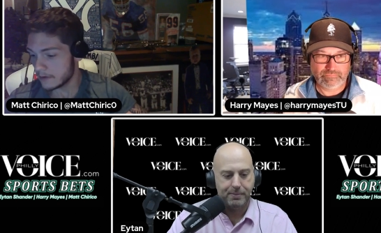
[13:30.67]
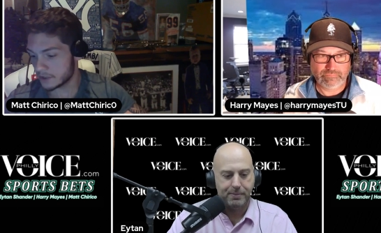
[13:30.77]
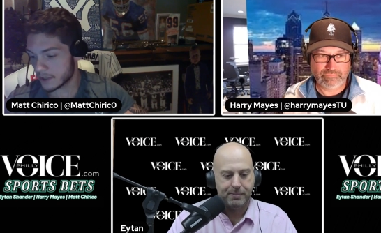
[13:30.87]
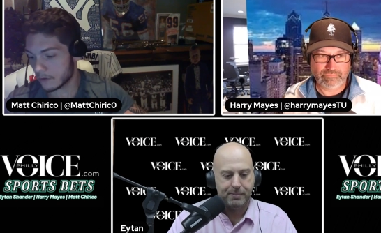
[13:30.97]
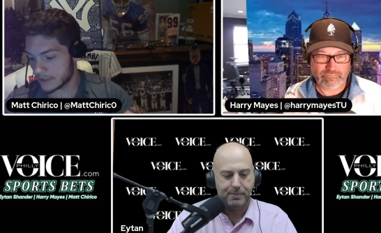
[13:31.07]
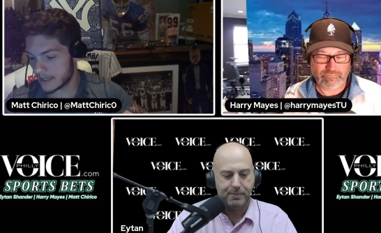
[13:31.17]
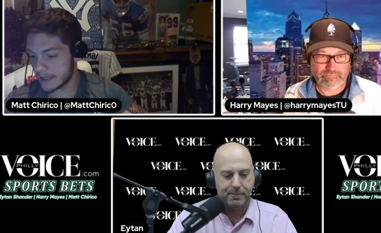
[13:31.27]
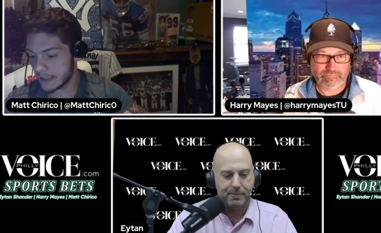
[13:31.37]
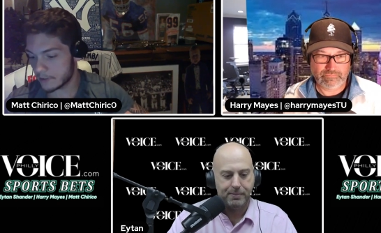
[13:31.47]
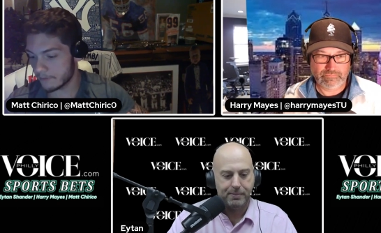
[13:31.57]
Speaker 1: So
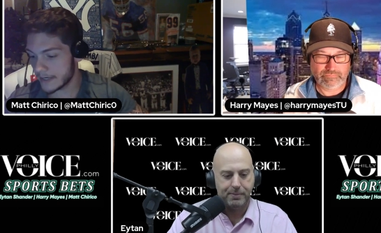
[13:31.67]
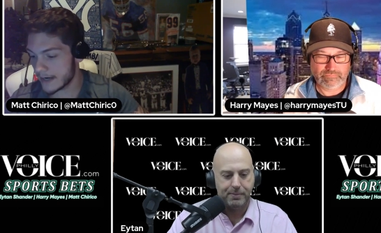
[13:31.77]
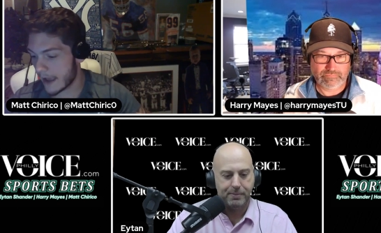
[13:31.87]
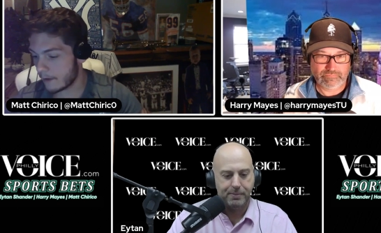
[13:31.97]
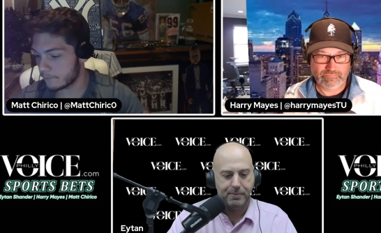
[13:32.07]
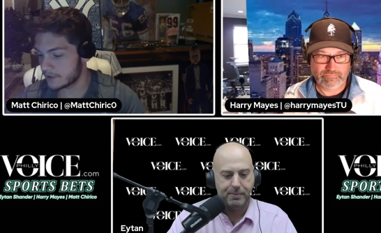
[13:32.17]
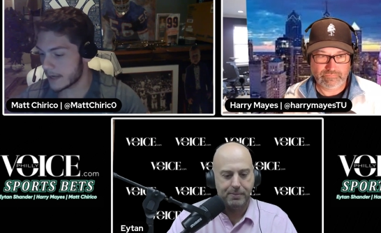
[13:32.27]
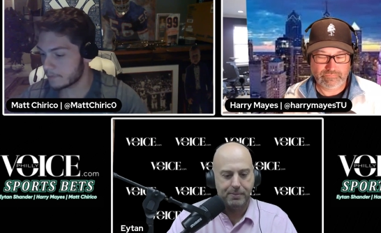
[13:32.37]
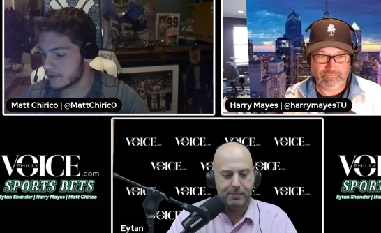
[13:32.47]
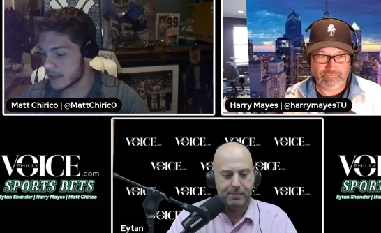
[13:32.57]
sitting at three and a half
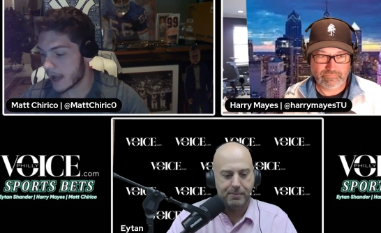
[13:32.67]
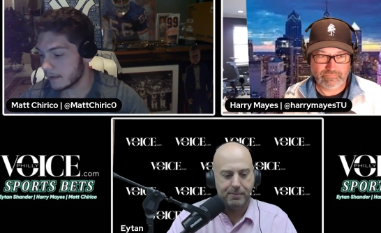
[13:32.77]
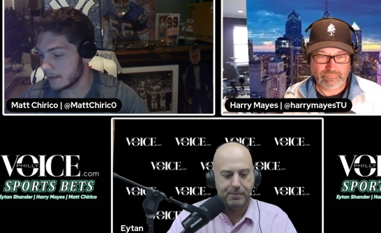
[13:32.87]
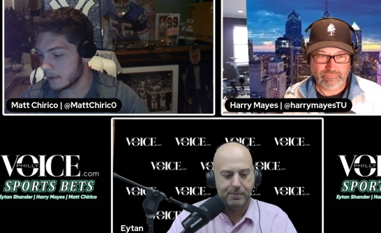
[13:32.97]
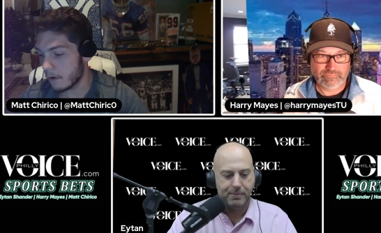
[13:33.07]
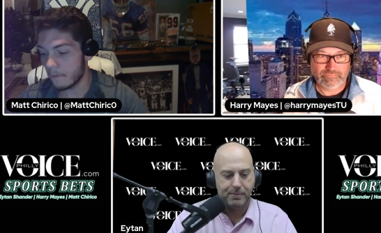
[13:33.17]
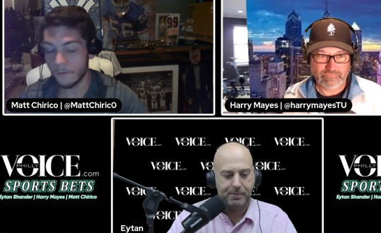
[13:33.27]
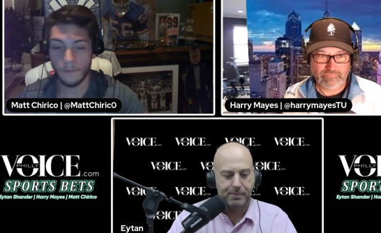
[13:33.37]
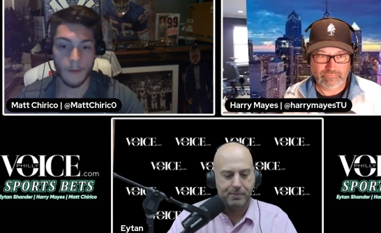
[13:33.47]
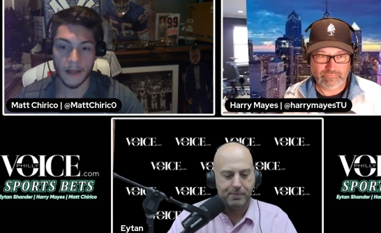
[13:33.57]
receptions, I like the
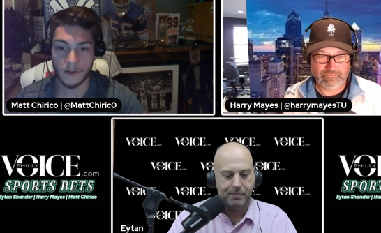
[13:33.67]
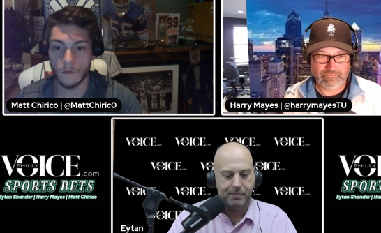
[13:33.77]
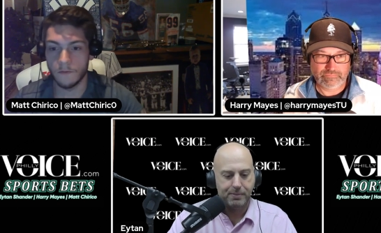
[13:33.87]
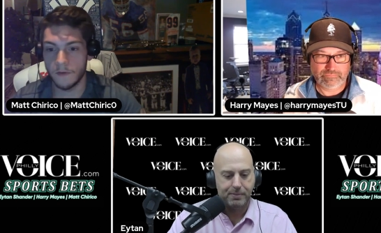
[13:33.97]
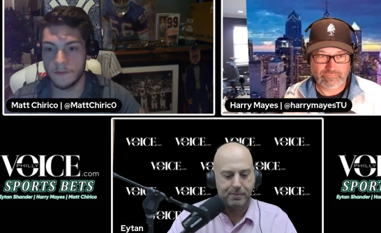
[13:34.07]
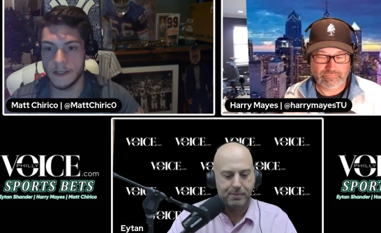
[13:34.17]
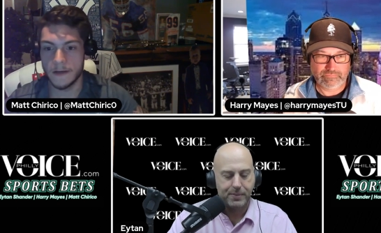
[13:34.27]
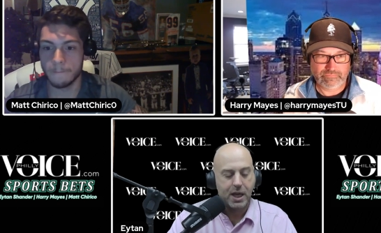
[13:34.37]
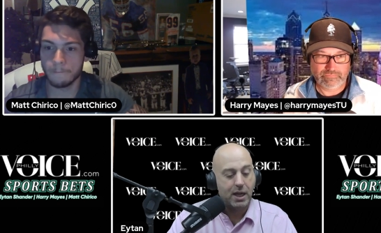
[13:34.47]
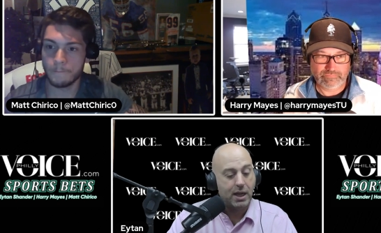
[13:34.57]
over for minus
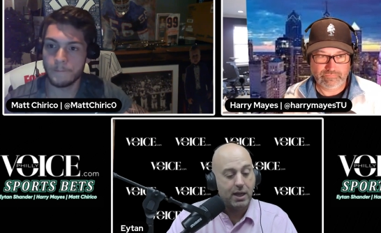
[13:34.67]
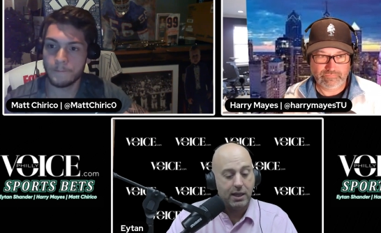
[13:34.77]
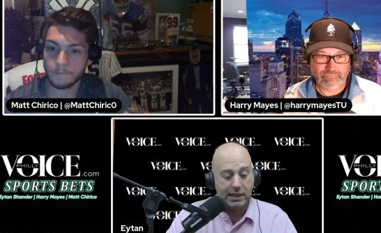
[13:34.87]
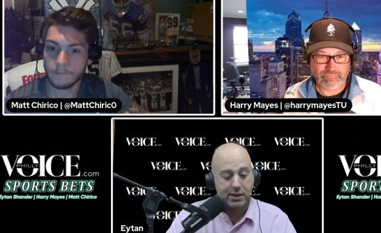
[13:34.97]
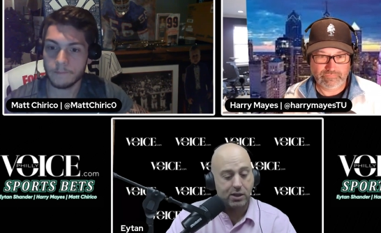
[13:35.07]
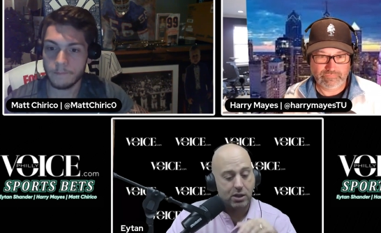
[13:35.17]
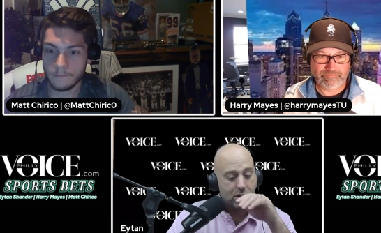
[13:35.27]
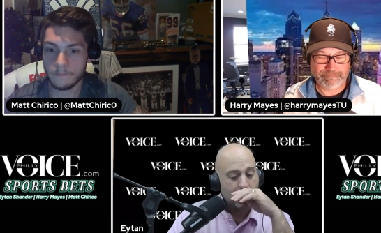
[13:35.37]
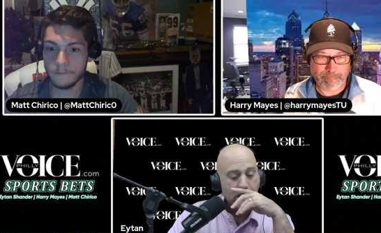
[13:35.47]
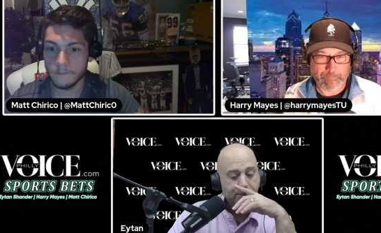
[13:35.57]
115. That's
Speaker 2: a good
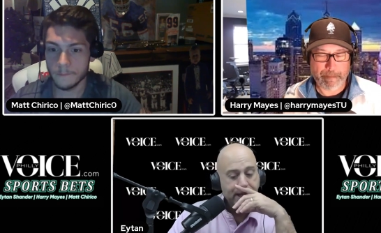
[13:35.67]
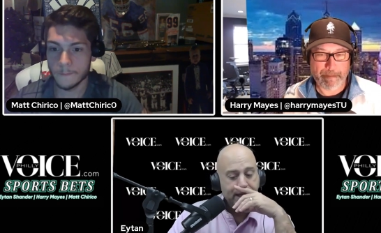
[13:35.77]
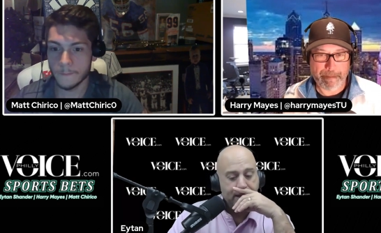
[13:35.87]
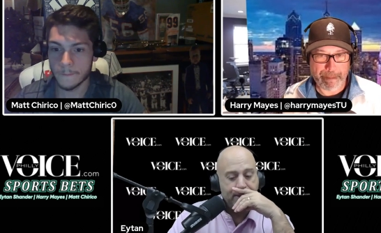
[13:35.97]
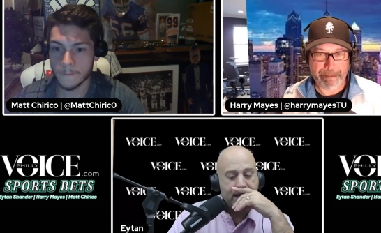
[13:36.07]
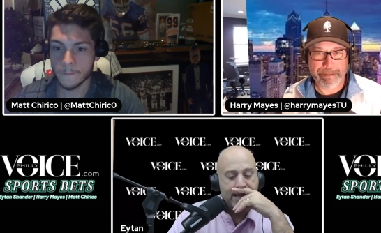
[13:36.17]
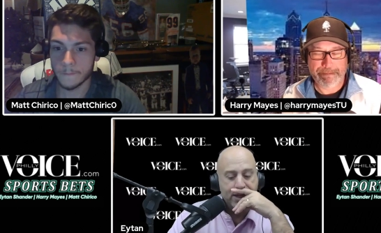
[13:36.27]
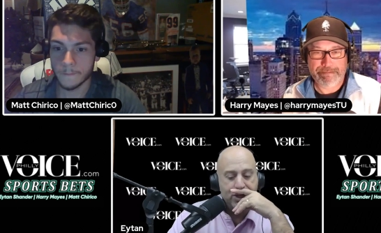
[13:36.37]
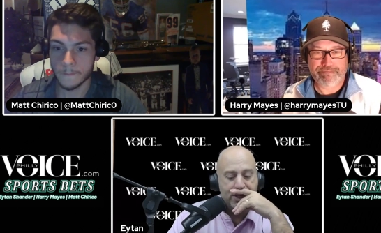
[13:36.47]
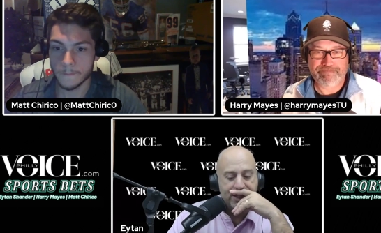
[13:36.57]
call, man. I mean, I
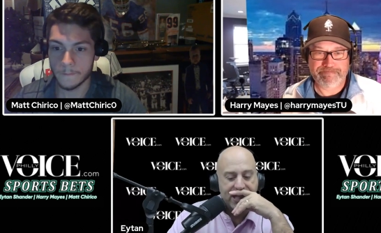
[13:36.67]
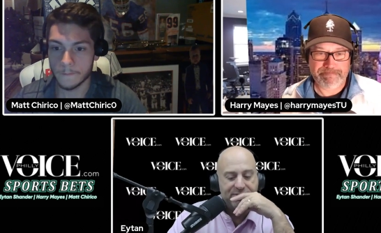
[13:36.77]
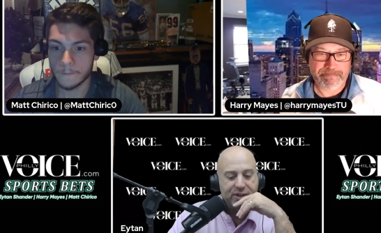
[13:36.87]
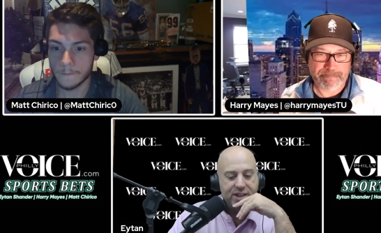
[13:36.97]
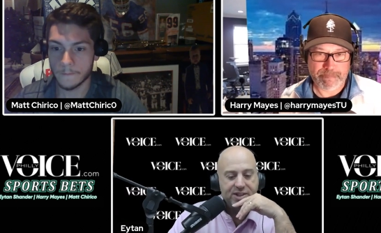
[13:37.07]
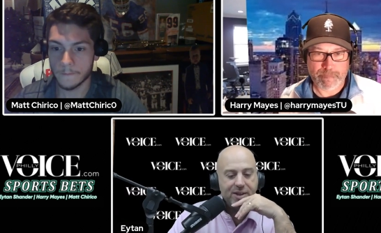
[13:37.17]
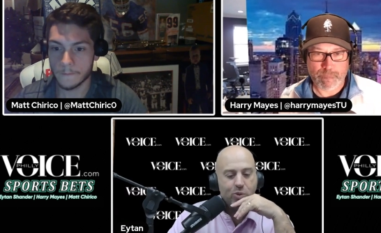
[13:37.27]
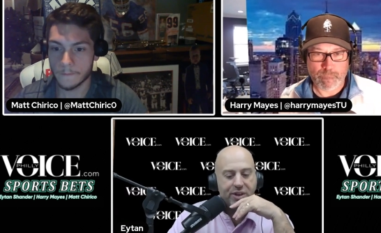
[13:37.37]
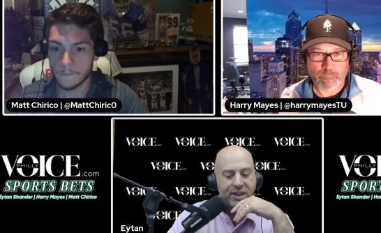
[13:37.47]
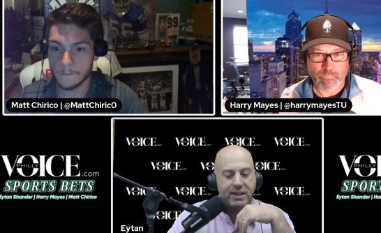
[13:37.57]
you could definitely see
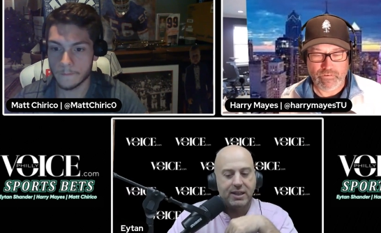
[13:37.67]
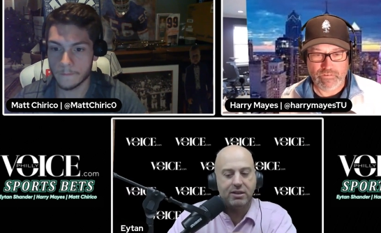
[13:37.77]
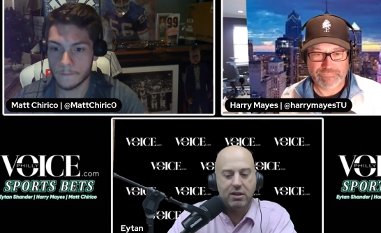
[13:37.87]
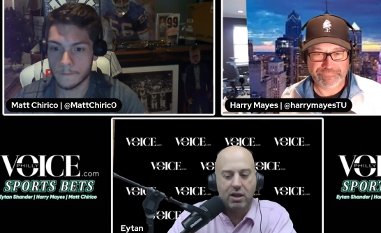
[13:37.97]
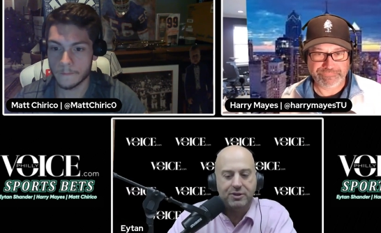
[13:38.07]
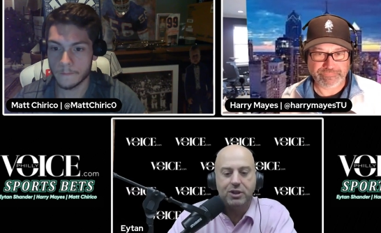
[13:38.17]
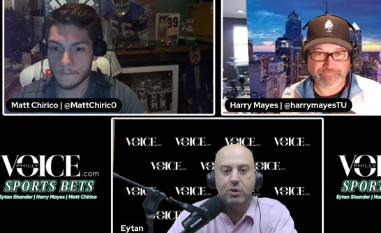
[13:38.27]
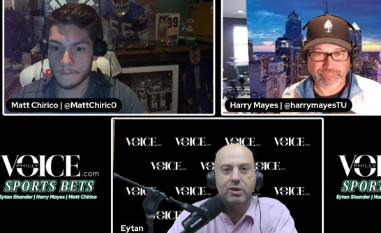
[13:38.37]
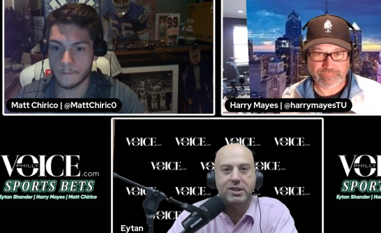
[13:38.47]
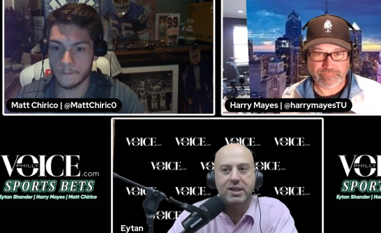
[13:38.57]
one thing they would love to do
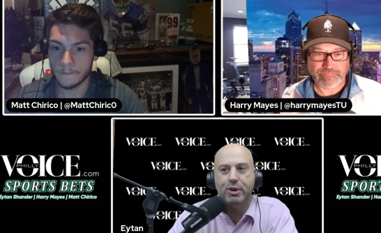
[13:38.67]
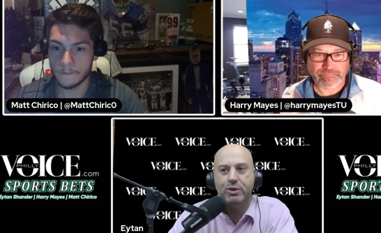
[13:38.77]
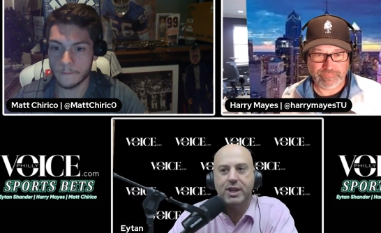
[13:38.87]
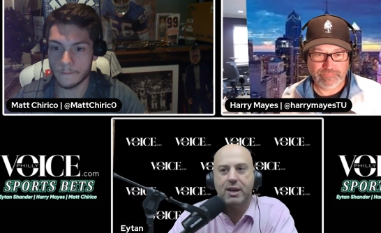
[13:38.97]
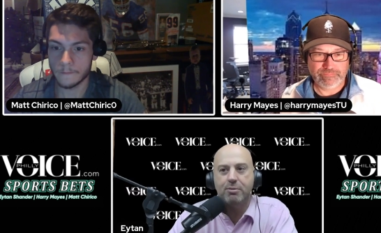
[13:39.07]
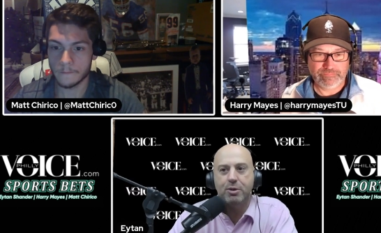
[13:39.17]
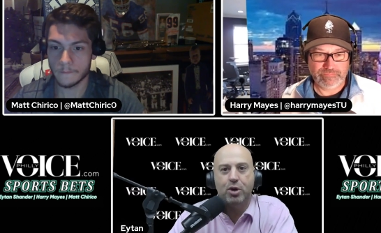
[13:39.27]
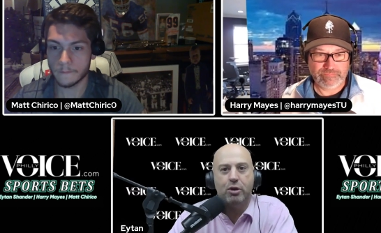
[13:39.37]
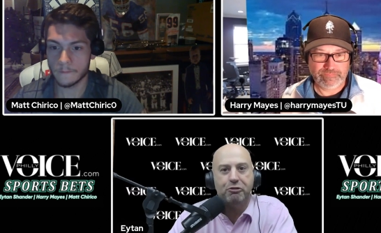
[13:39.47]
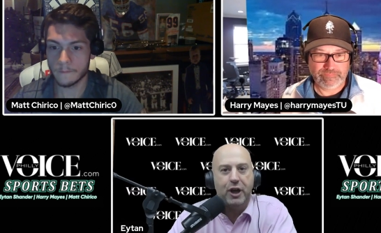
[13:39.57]
with Deebo is get him the
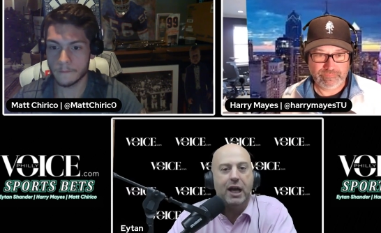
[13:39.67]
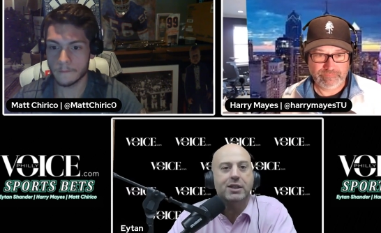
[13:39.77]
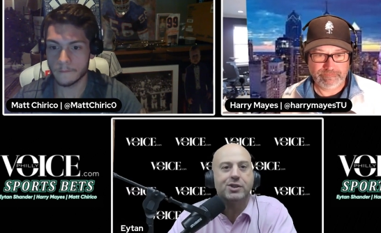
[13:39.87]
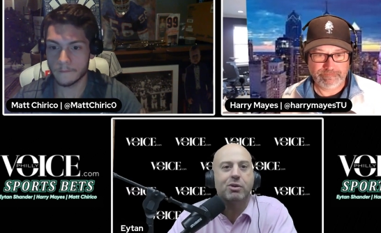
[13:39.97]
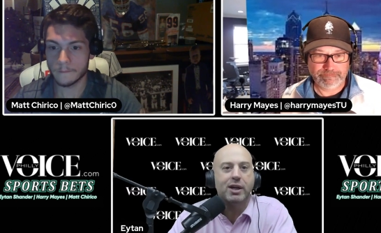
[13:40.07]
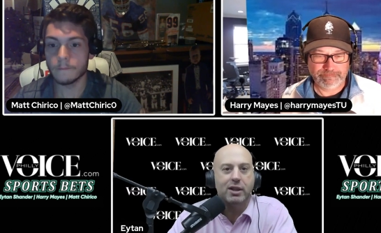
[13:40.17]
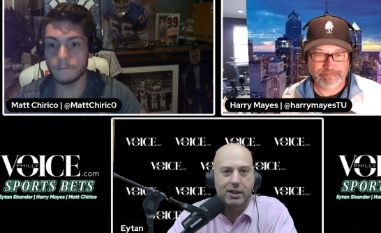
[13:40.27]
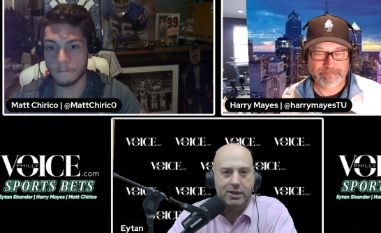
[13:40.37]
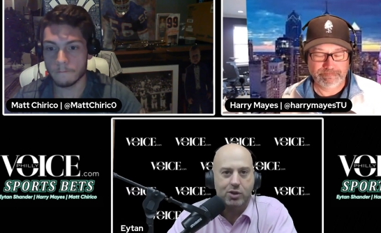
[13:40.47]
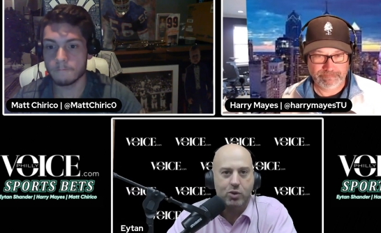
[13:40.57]
ball fast, right? Mm-hmm. Like
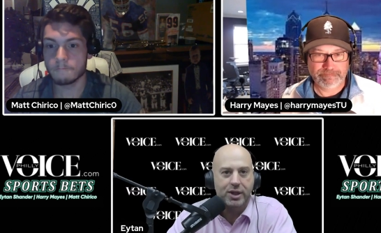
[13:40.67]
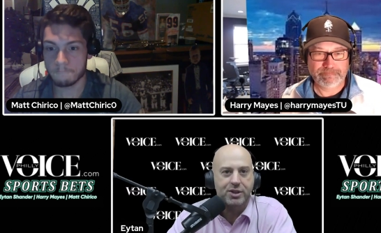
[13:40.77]
as mm-hmm. quick as